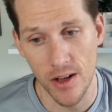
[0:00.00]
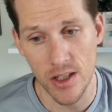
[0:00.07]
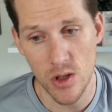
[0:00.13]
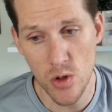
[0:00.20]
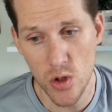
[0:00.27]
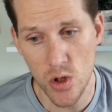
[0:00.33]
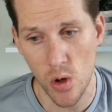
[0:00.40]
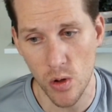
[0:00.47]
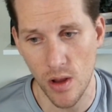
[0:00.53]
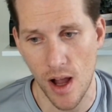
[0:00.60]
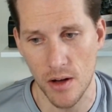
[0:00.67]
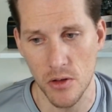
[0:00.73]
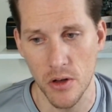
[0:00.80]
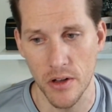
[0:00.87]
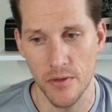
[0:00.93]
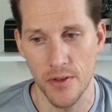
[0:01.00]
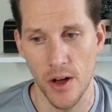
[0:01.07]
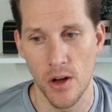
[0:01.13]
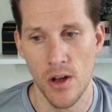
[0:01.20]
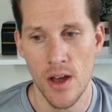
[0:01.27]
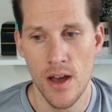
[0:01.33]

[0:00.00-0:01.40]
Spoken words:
and use code LockedOnNFL